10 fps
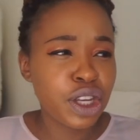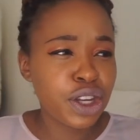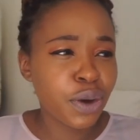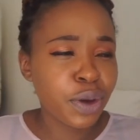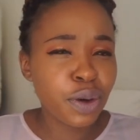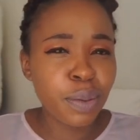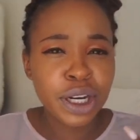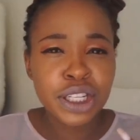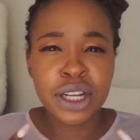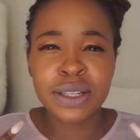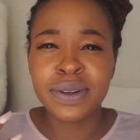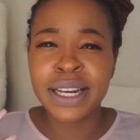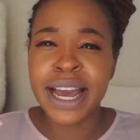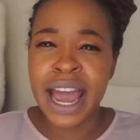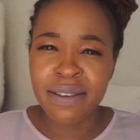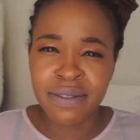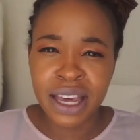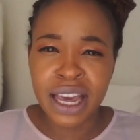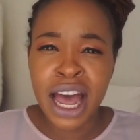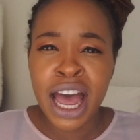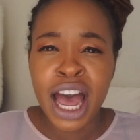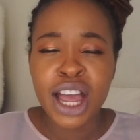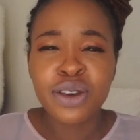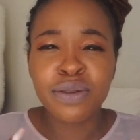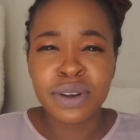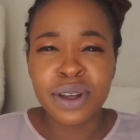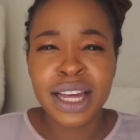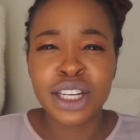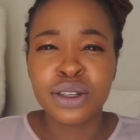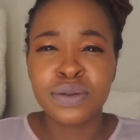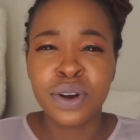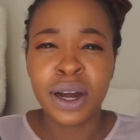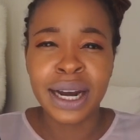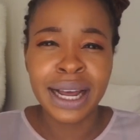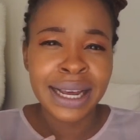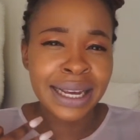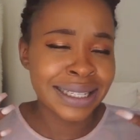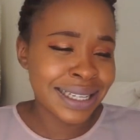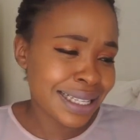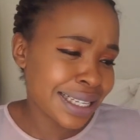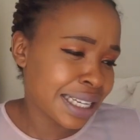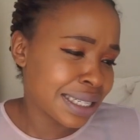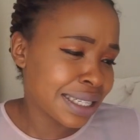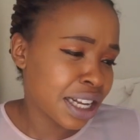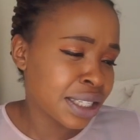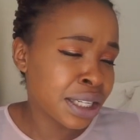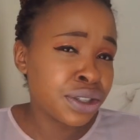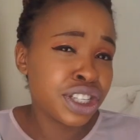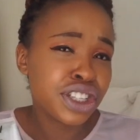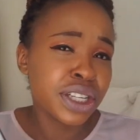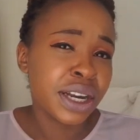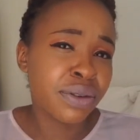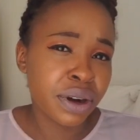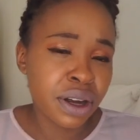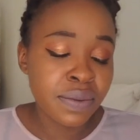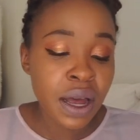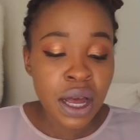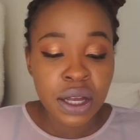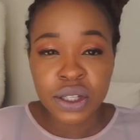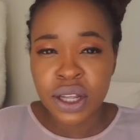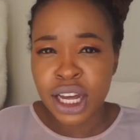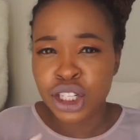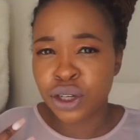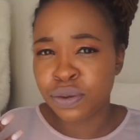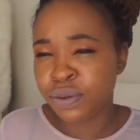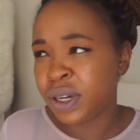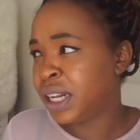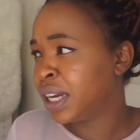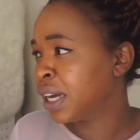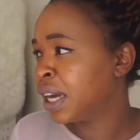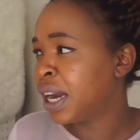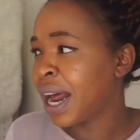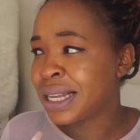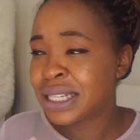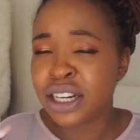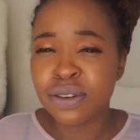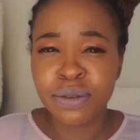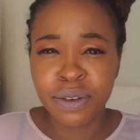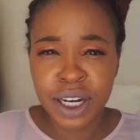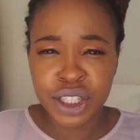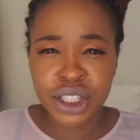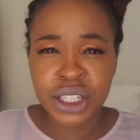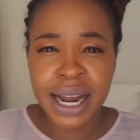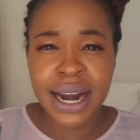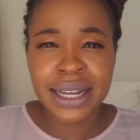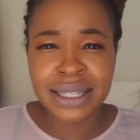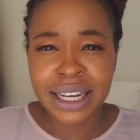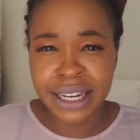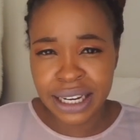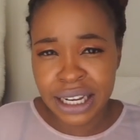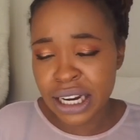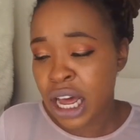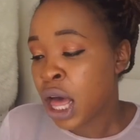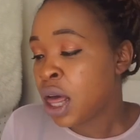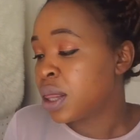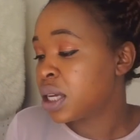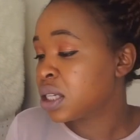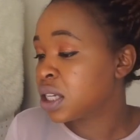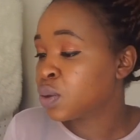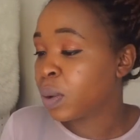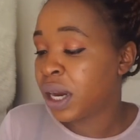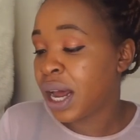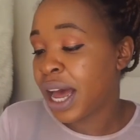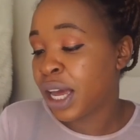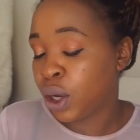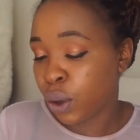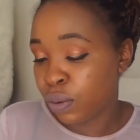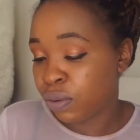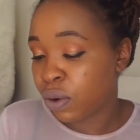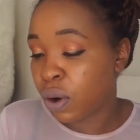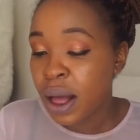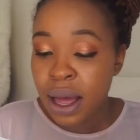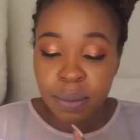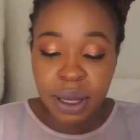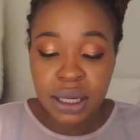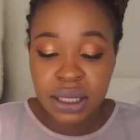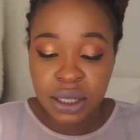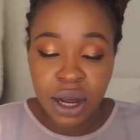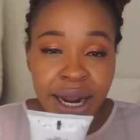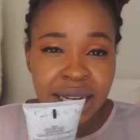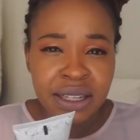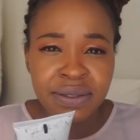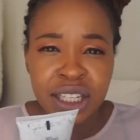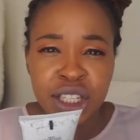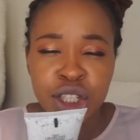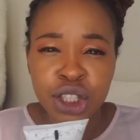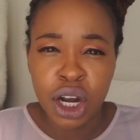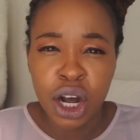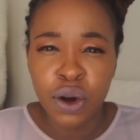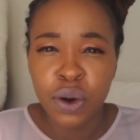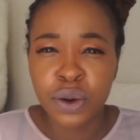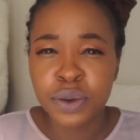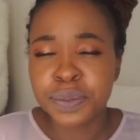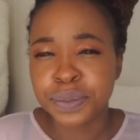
you know, when your body starts feeling heavy and you feel that you've got like dead skin cells that you need to get rid of so that you're feeling nice and fresh and nice and clean, this is what I go for. Because it's got activated charcoal,